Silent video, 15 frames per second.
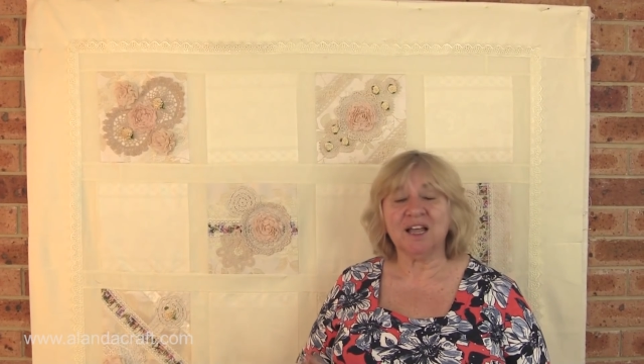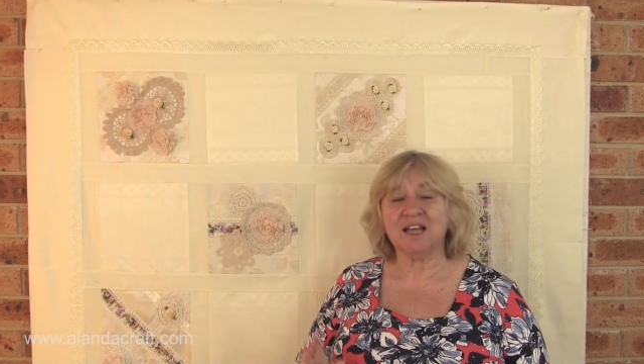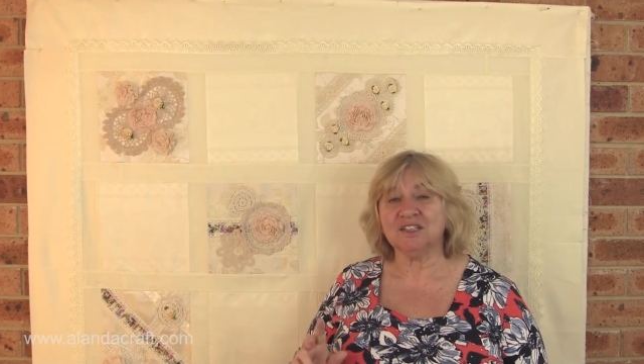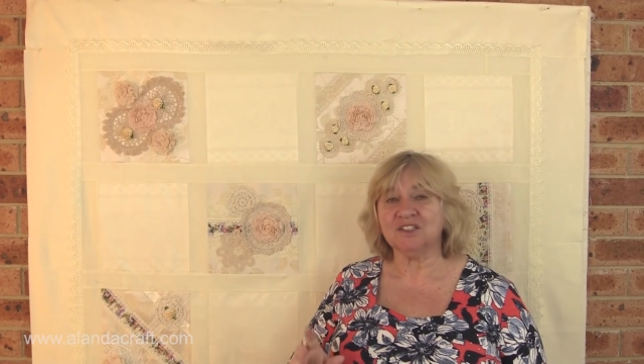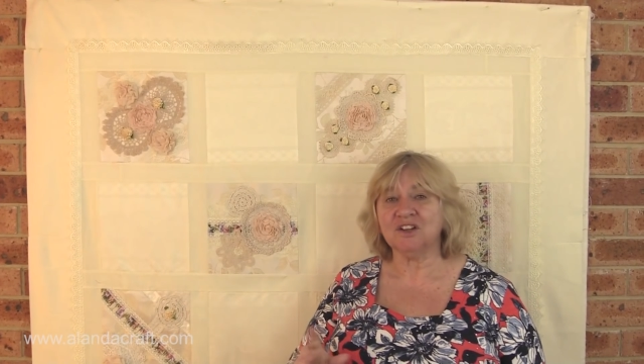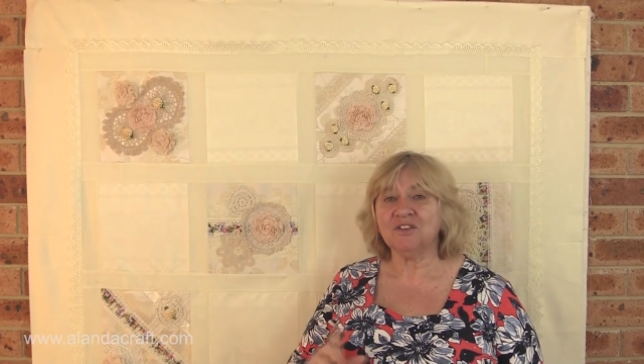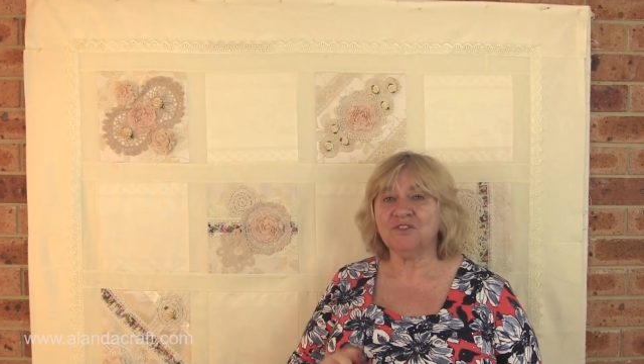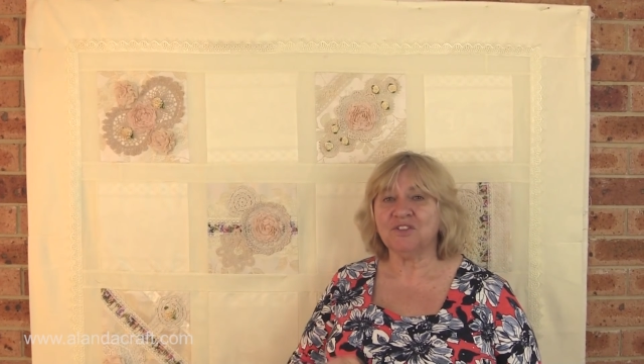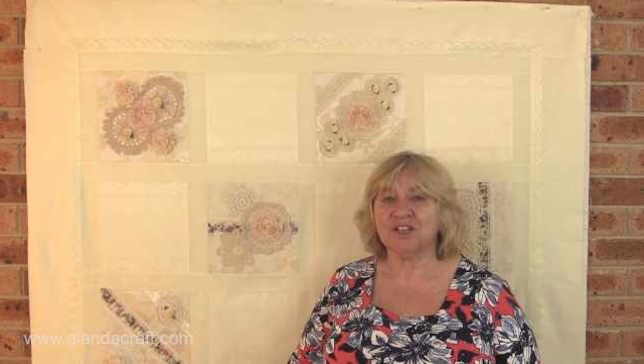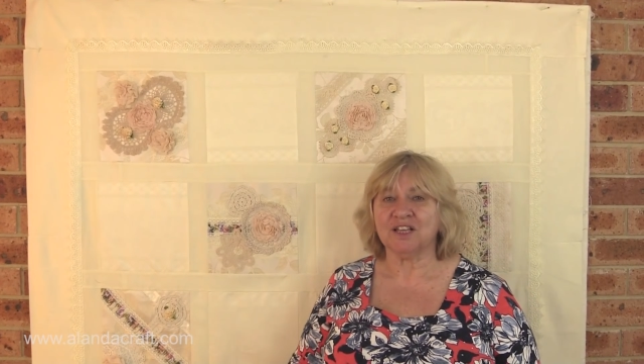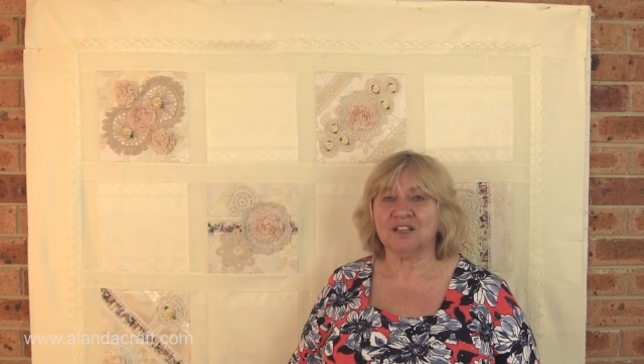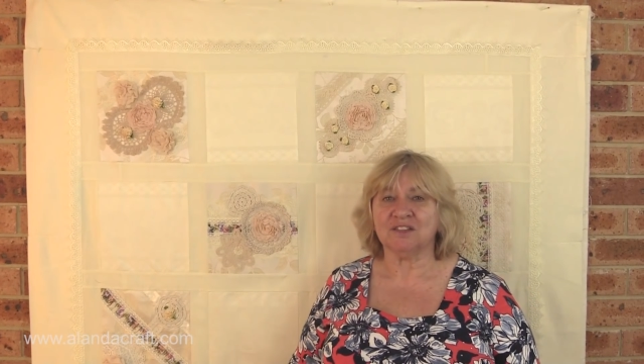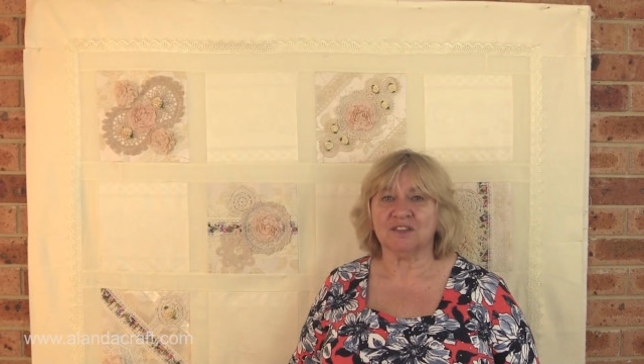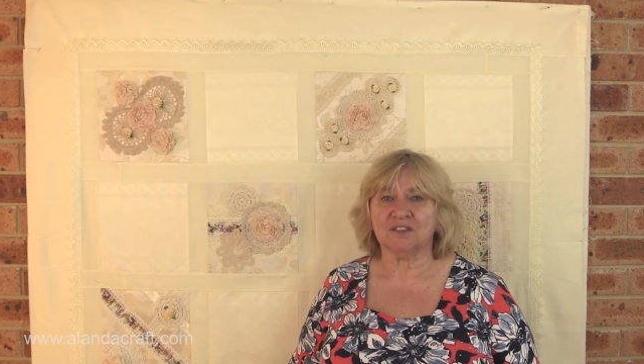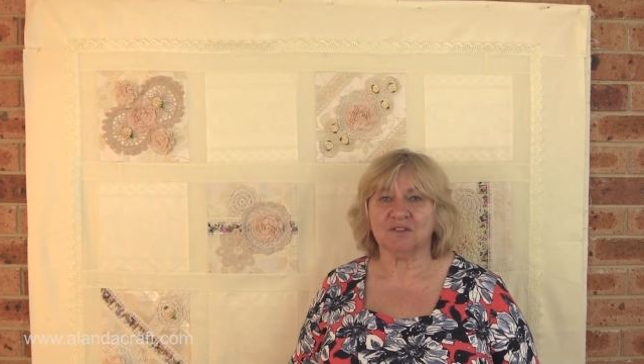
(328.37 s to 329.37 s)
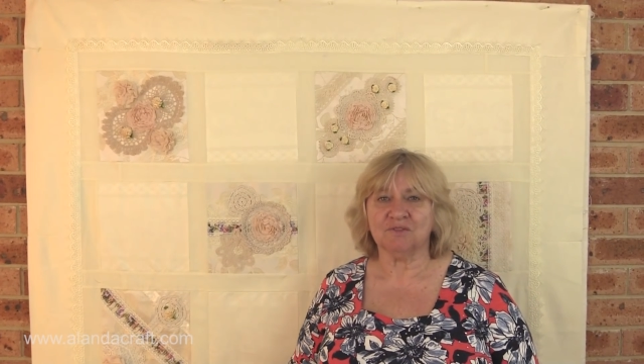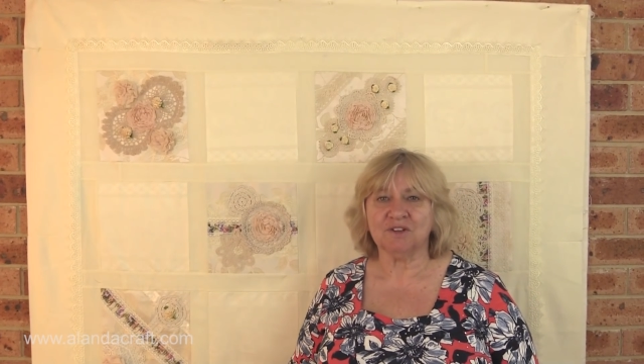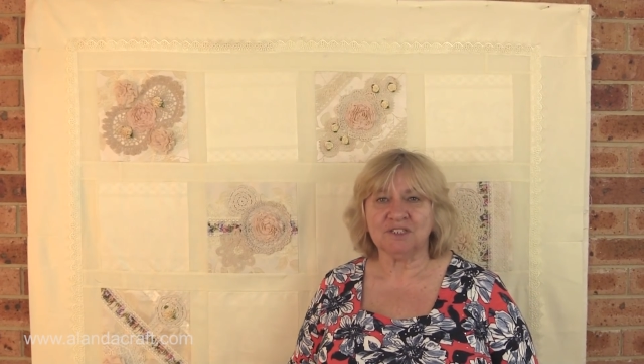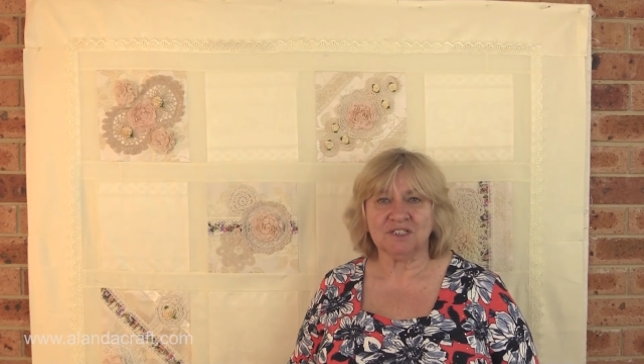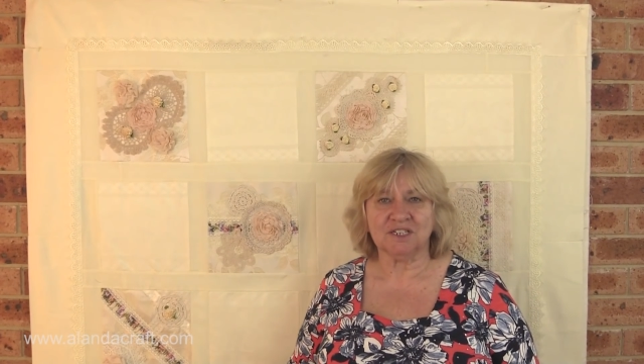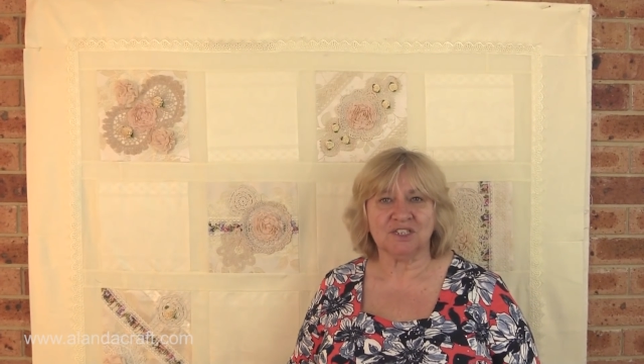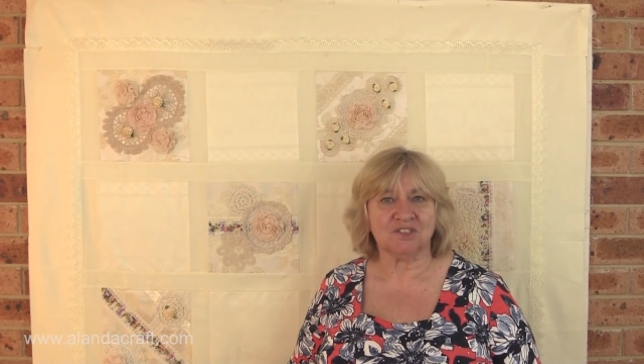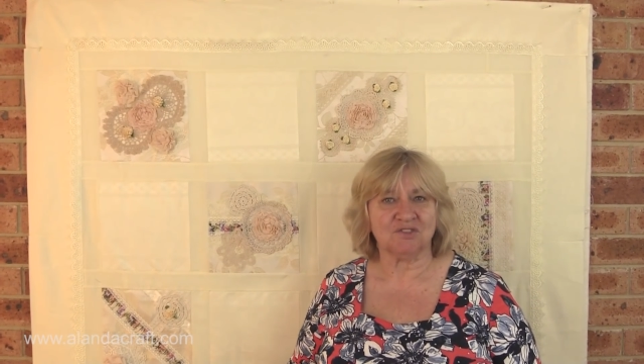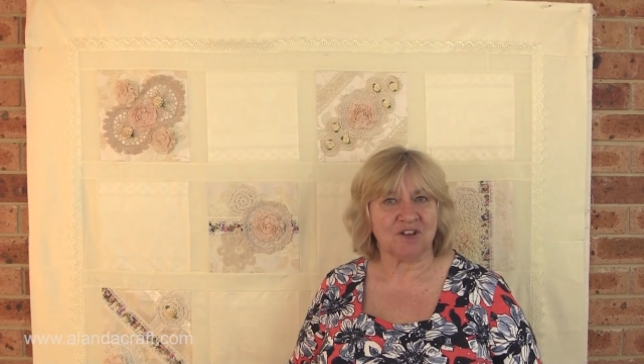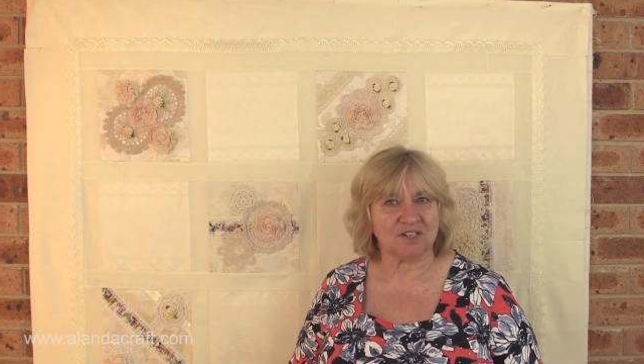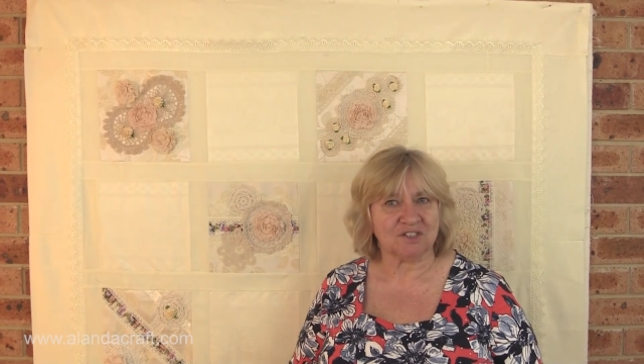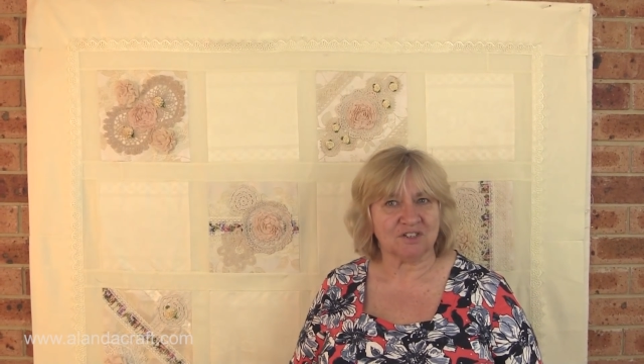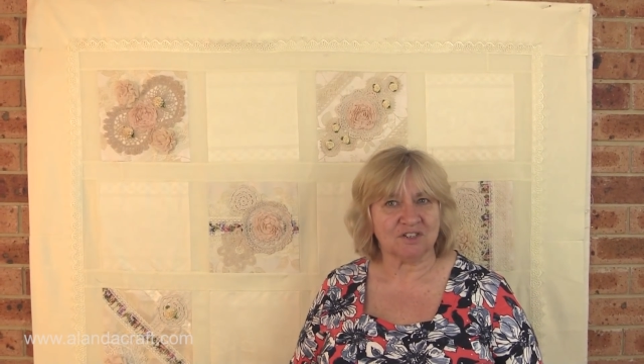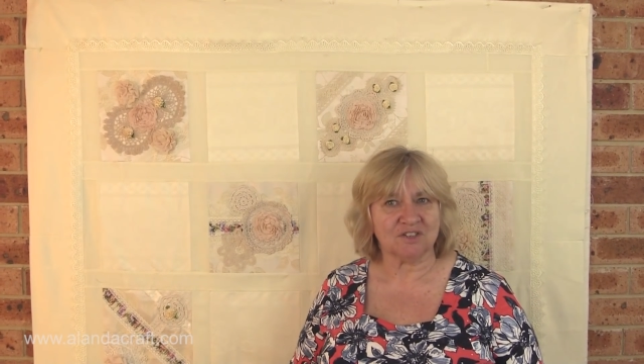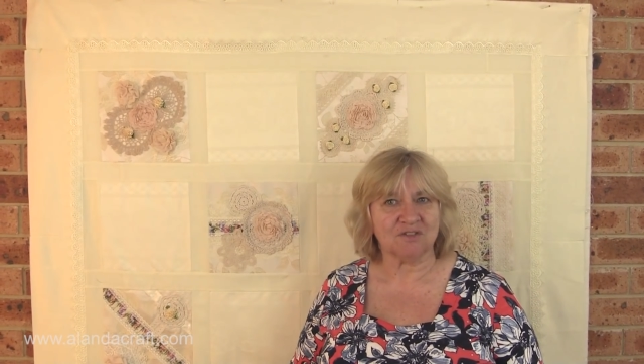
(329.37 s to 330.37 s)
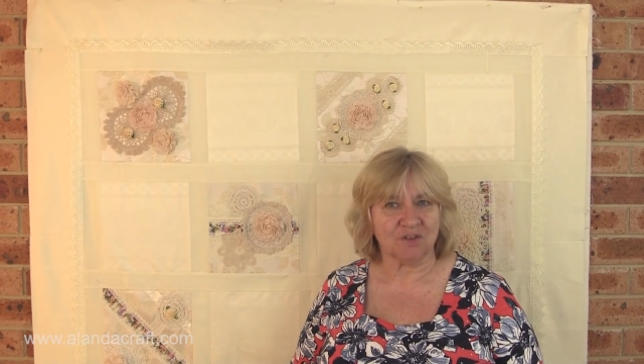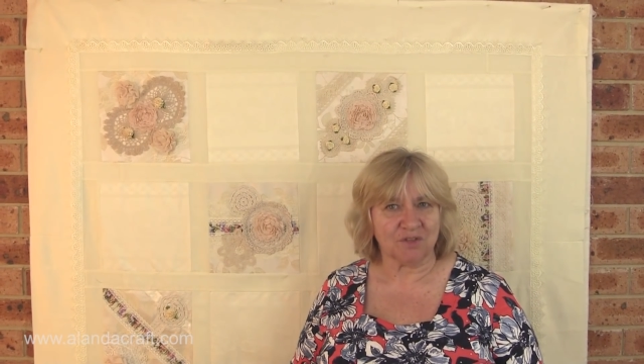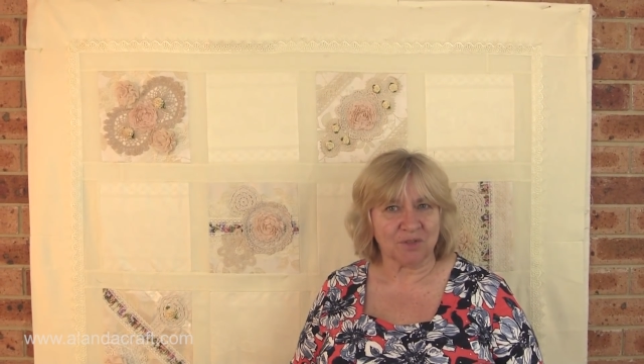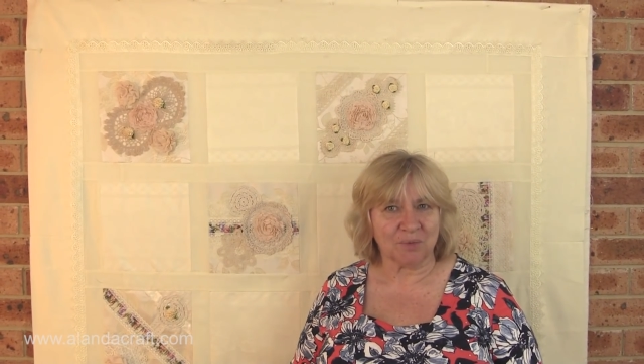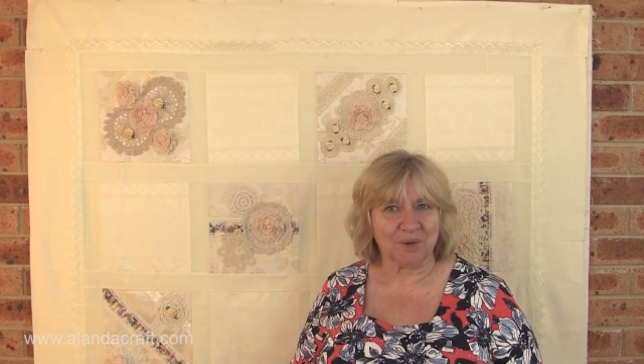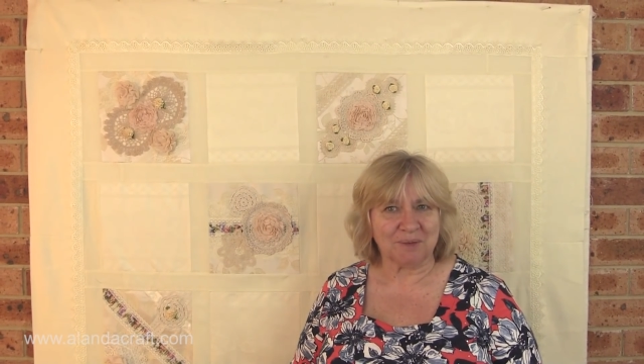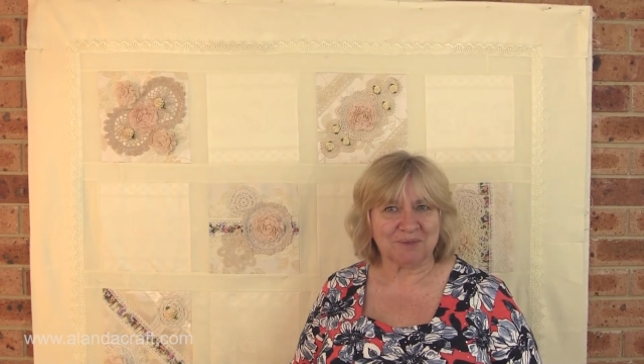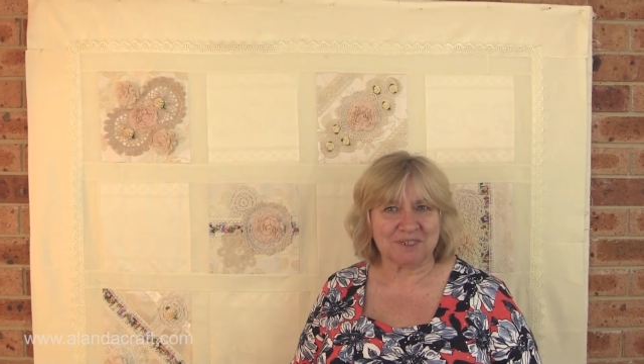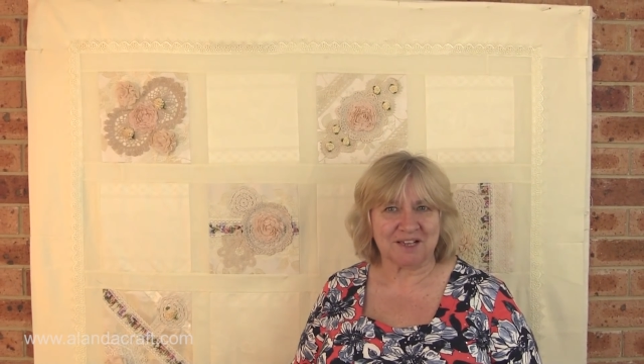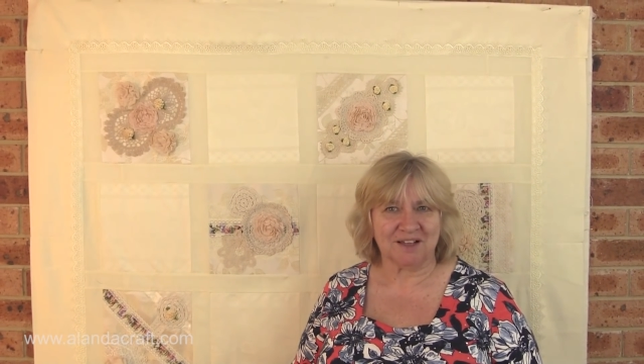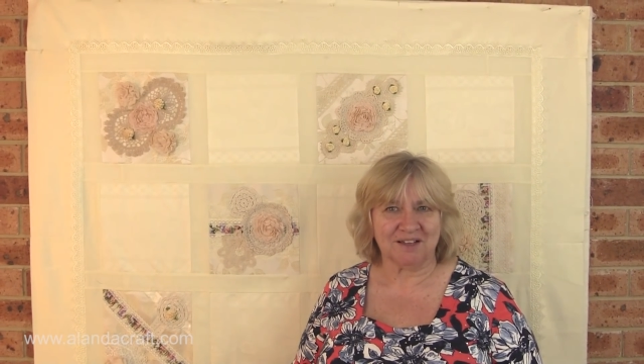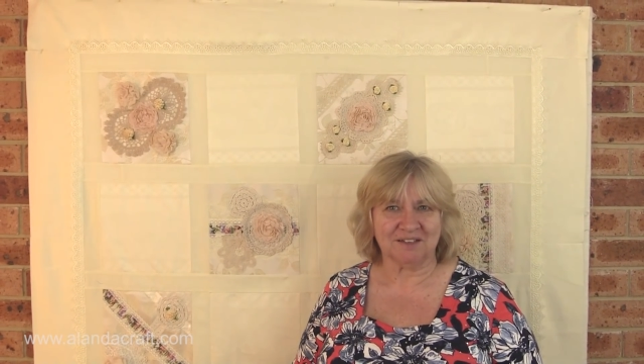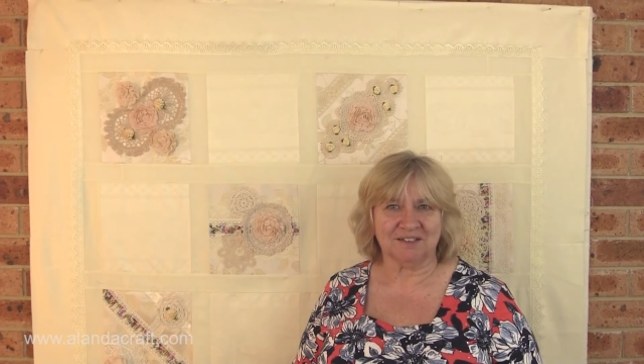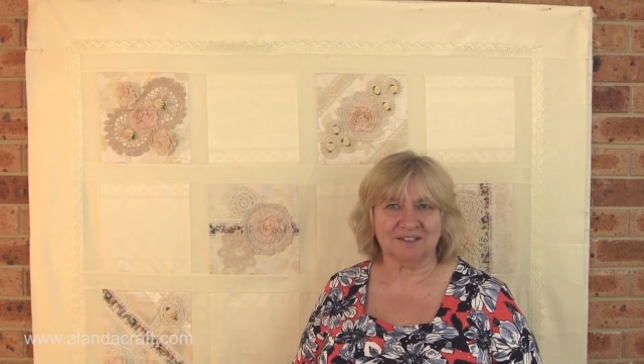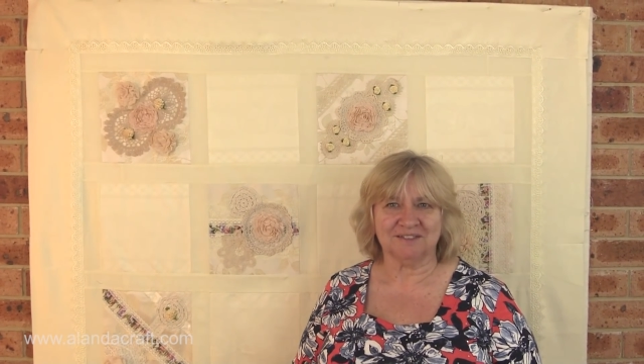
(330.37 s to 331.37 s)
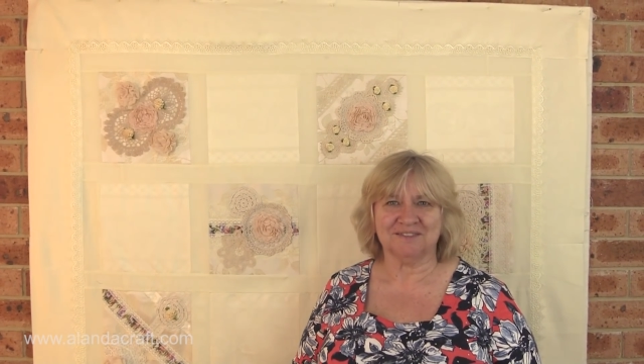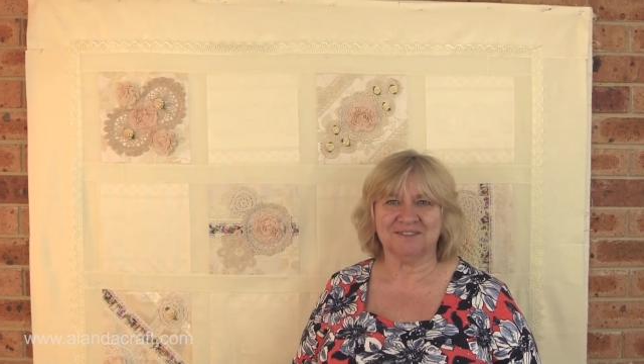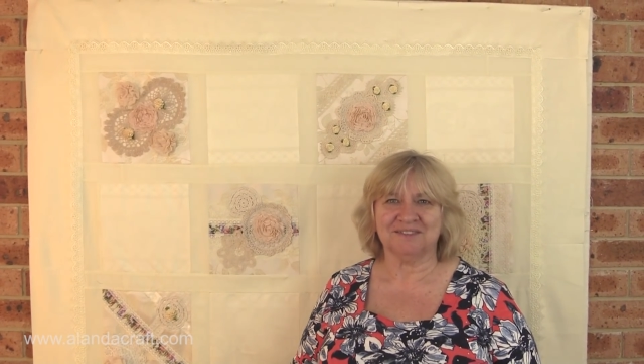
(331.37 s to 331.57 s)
and don't forget that the written instructions are on the website.